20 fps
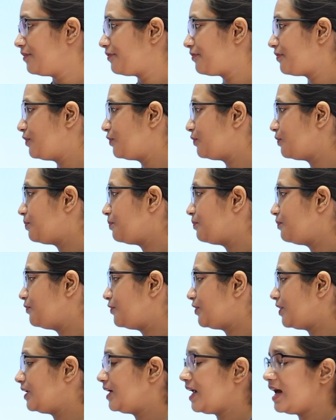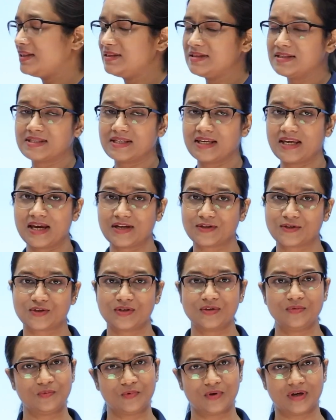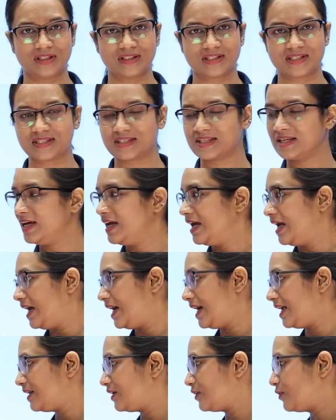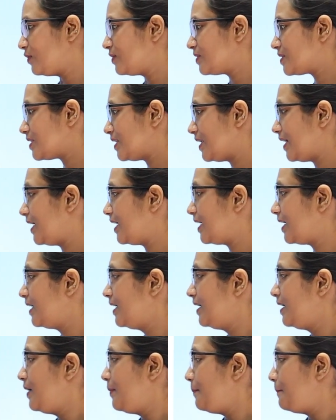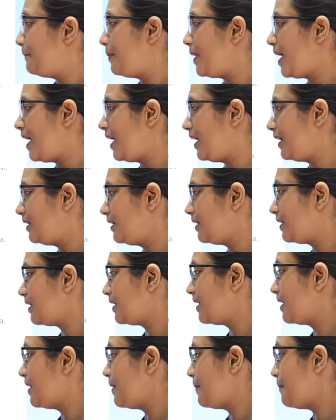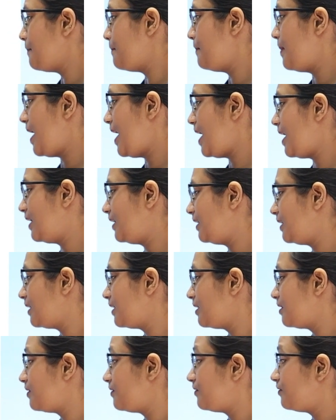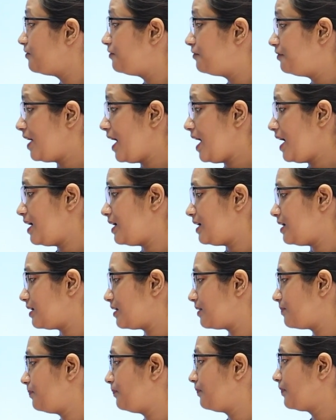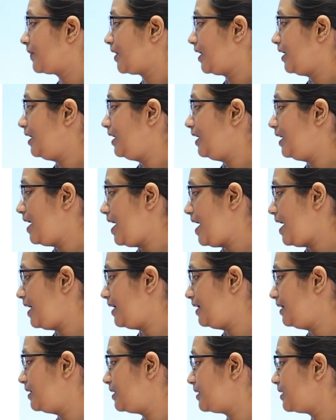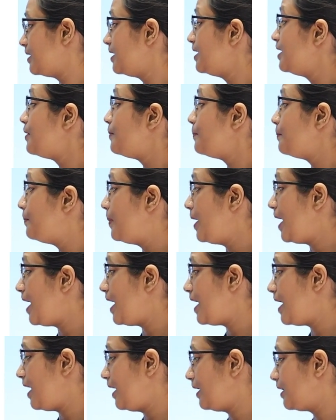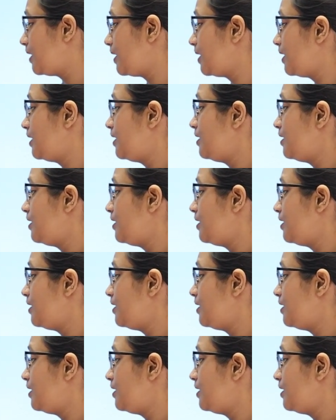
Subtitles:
a few pronunciation words. It goes like pan, man, van, land, bag,